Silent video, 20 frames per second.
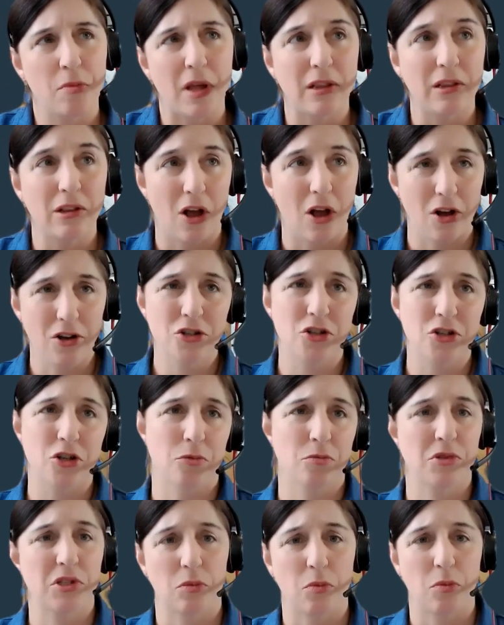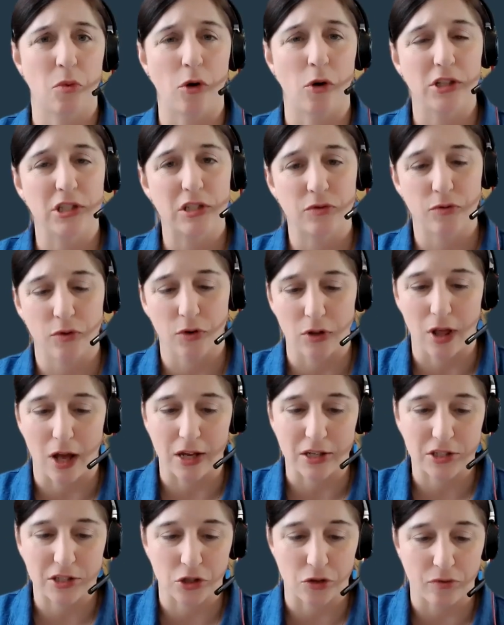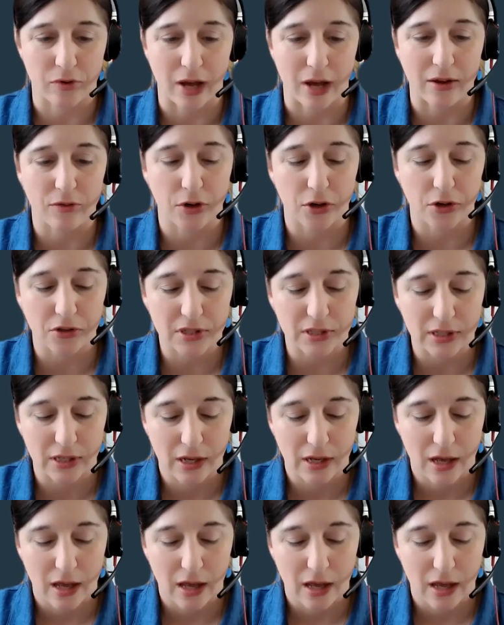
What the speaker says: and long-term supports for lost survivors.